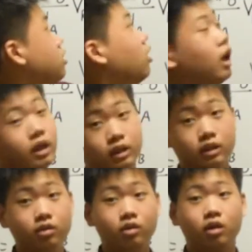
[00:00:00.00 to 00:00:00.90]
your
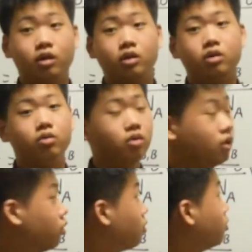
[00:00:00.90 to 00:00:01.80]
argon, you
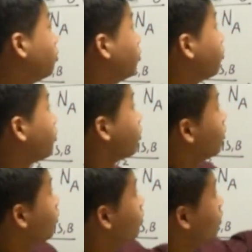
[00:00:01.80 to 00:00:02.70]

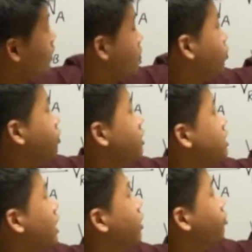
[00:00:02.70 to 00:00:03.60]
release
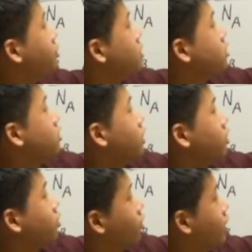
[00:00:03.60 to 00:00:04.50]
the argon from this
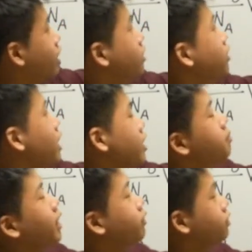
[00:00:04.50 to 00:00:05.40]
little container,
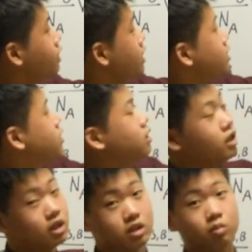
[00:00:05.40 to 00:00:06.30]
and by release it
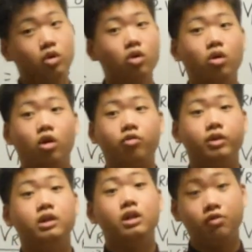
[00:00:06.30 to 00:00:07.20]
is more of
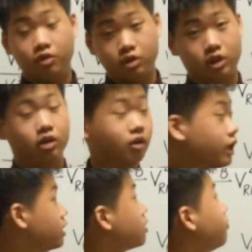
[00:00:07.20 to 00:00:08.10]
an effusion. Alright?